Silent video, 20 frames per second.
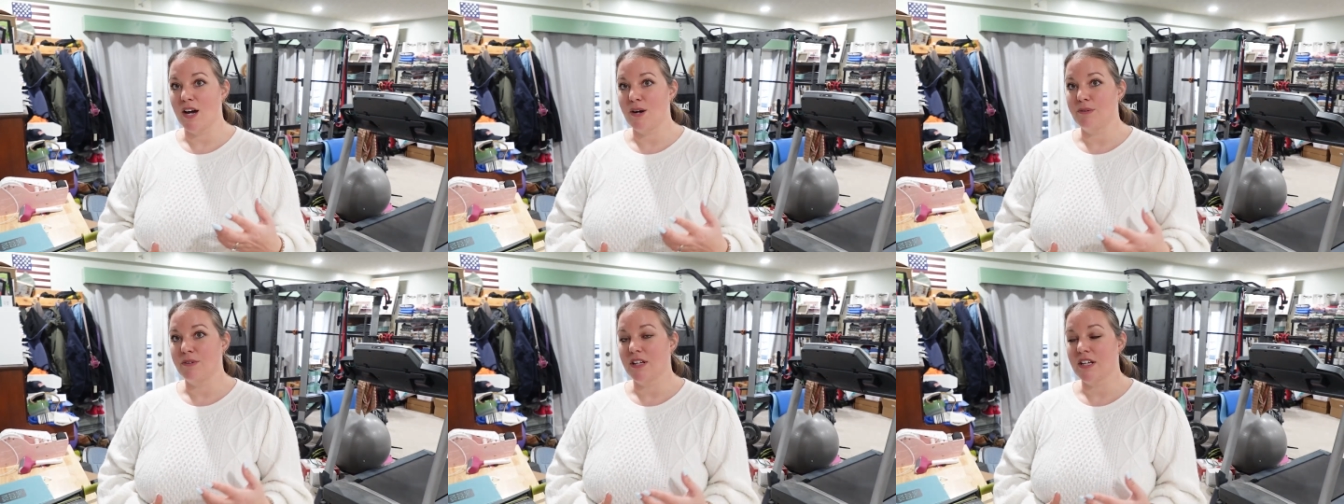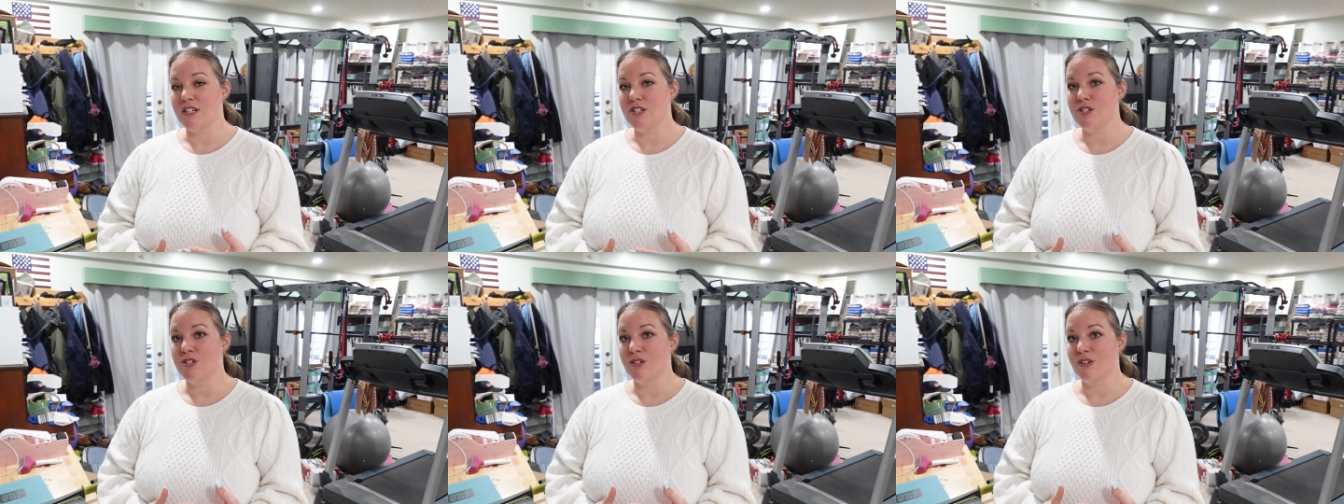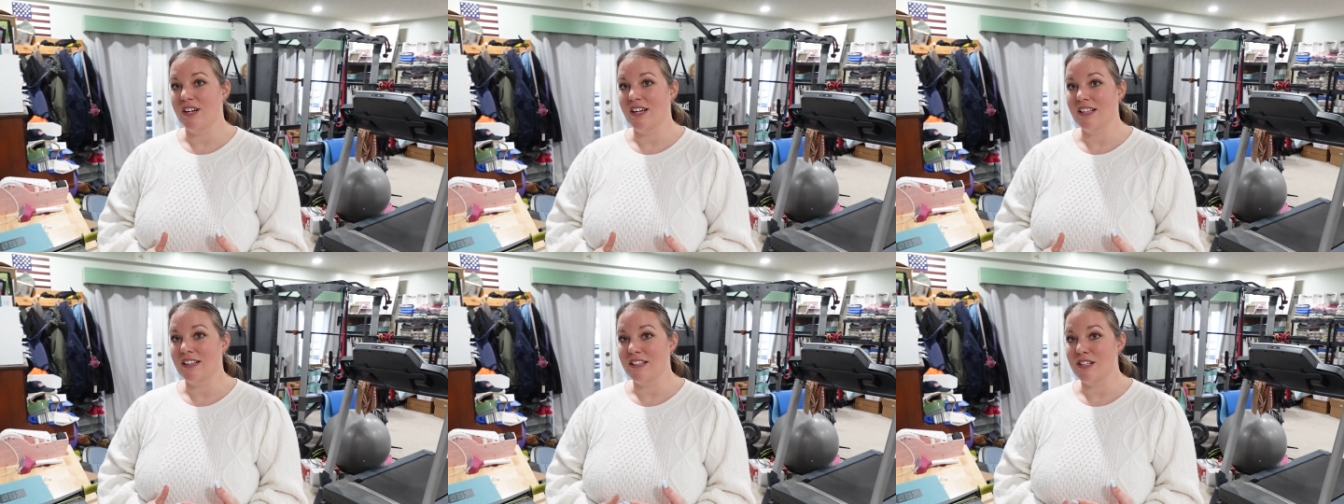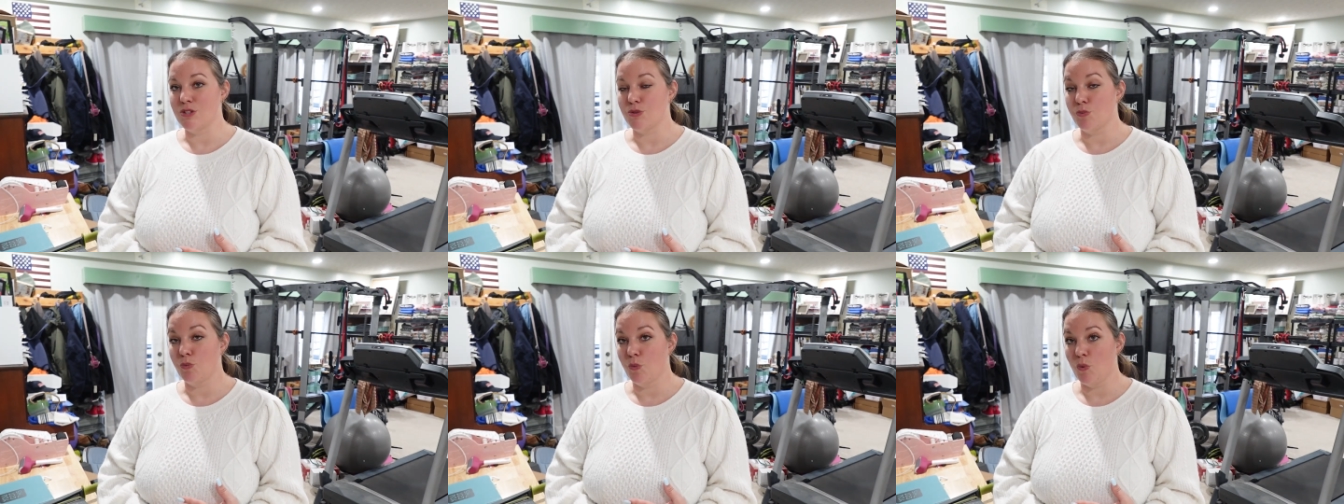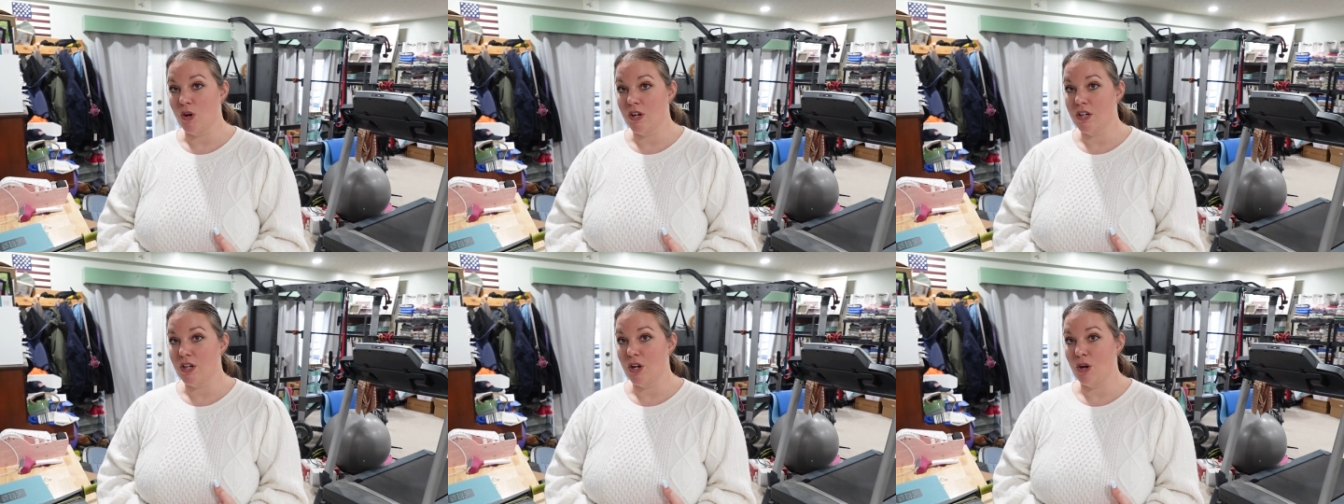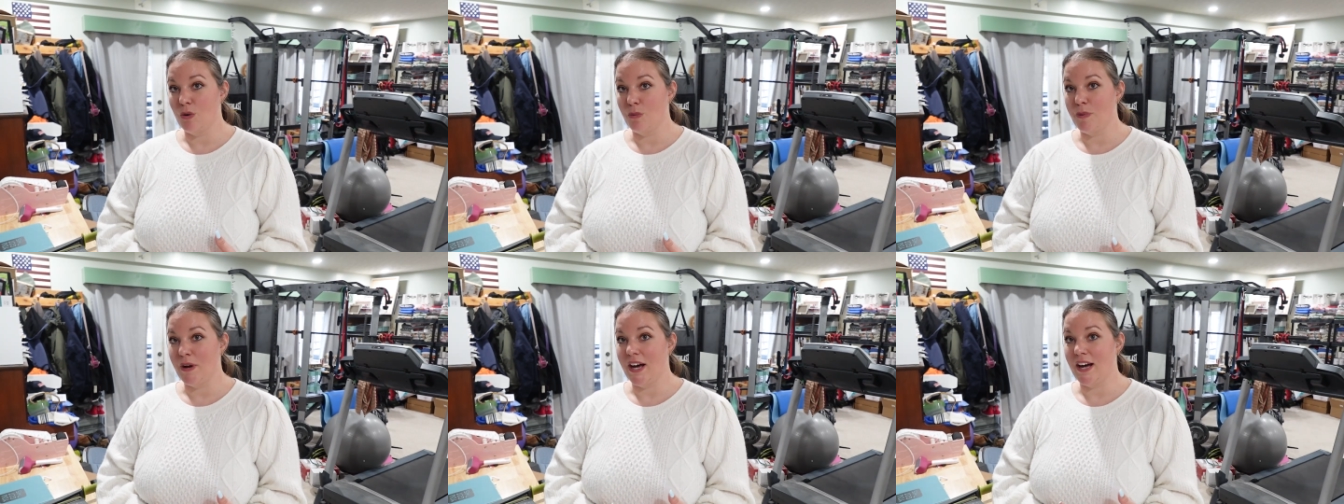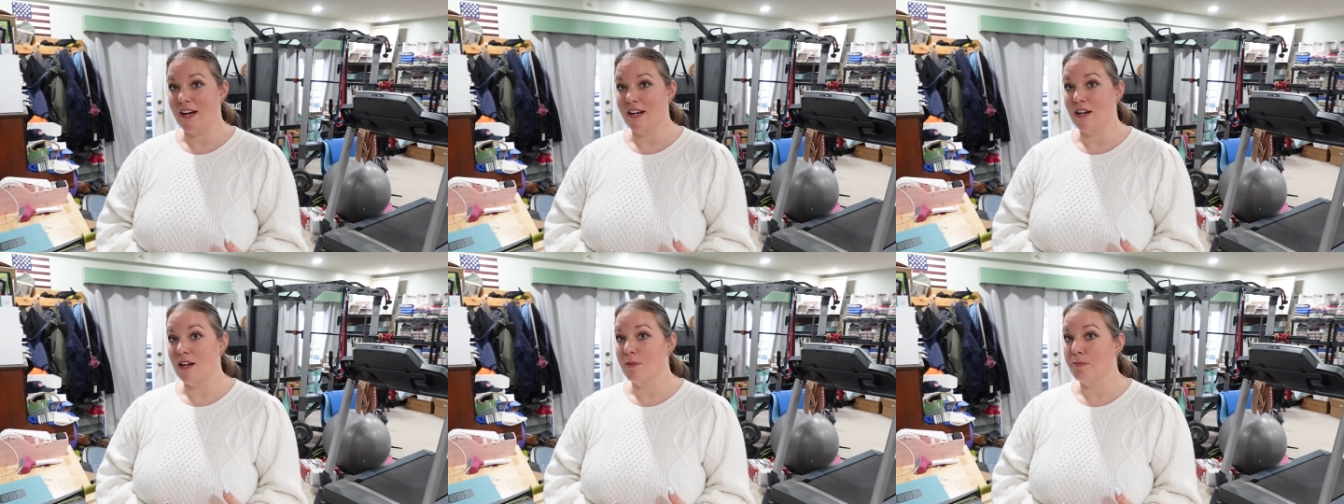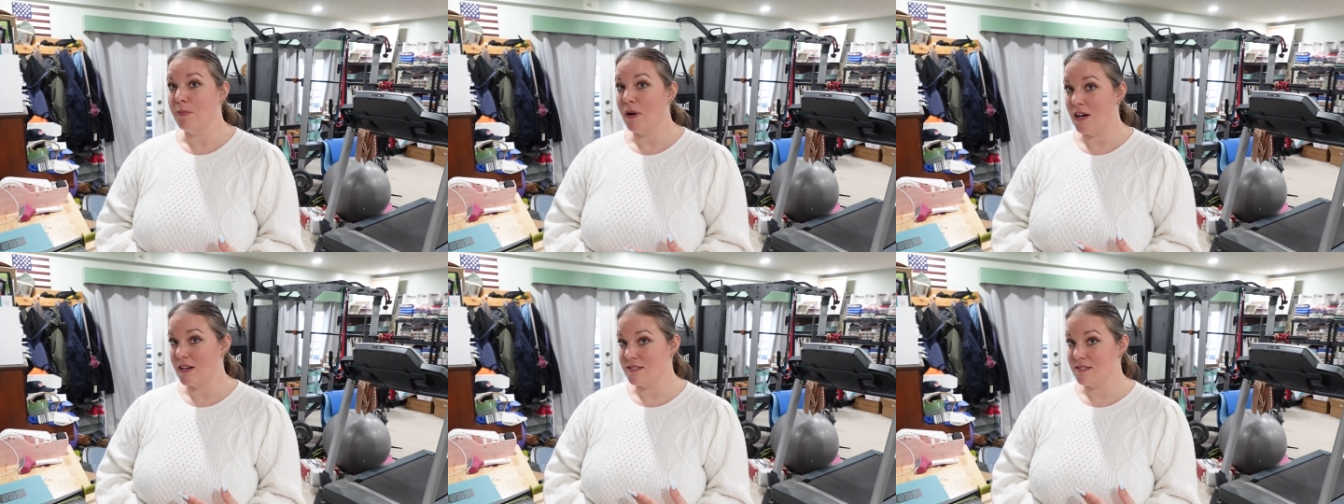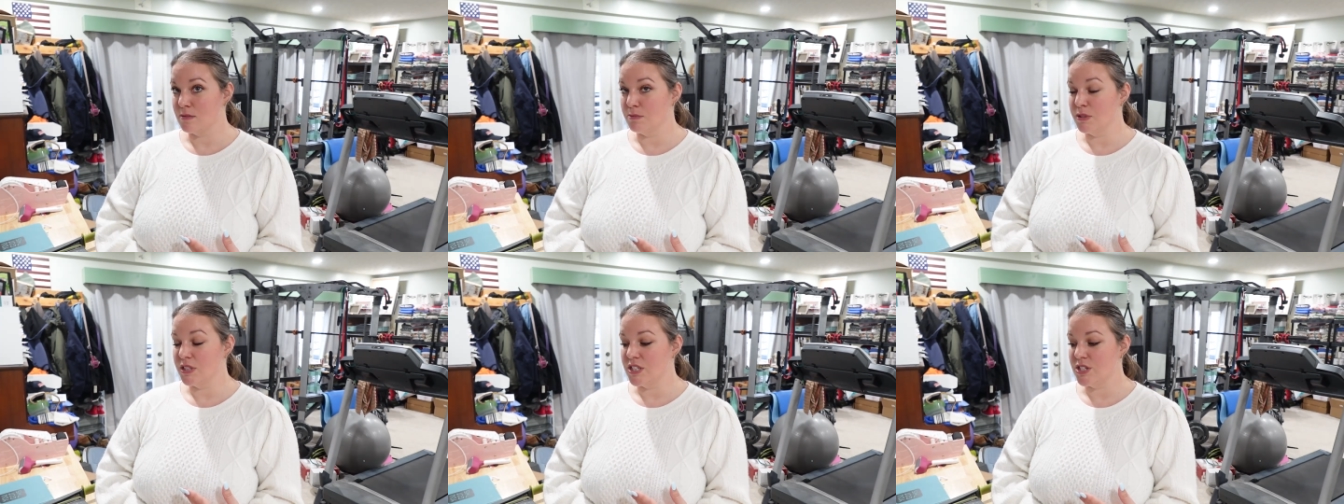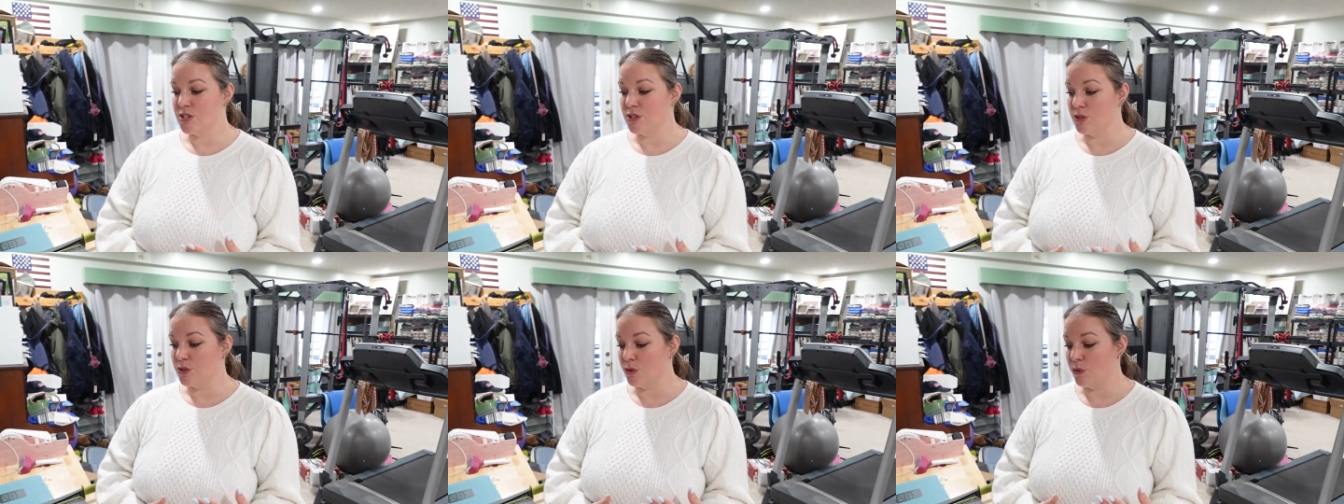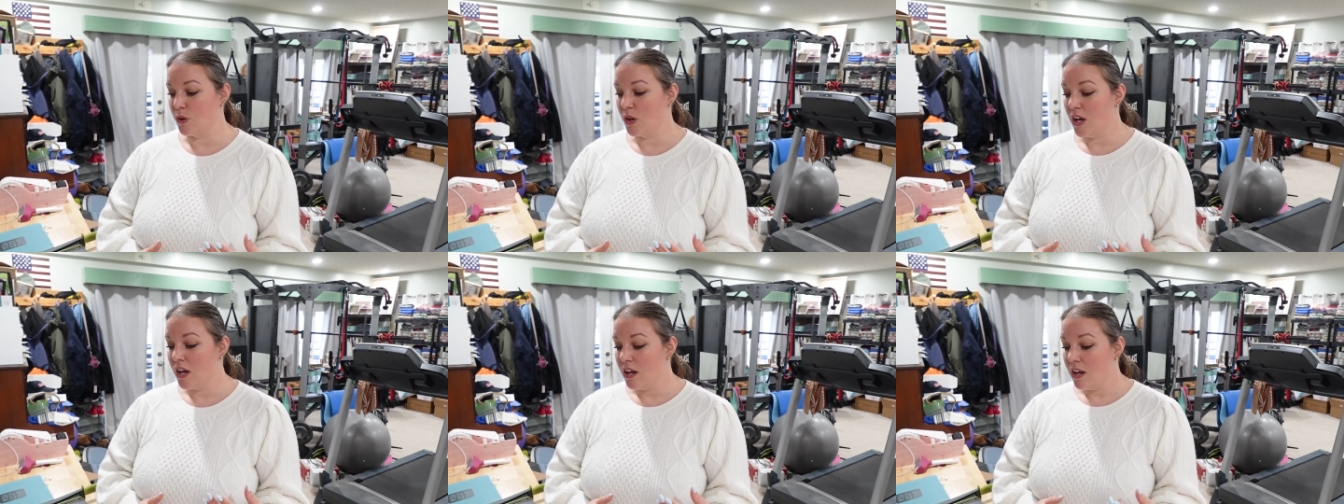I would like to do at least 1 notepad, possibly 2.